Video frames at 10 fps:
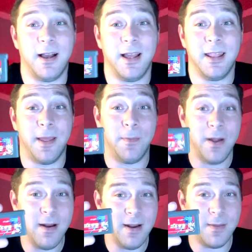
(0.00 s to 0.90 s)
in the
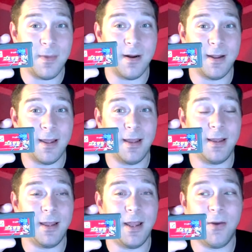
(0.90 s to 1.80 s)
American market,
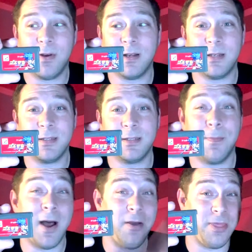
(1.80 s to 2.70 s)
it was
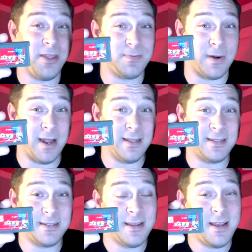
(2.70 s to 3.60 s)
about this price,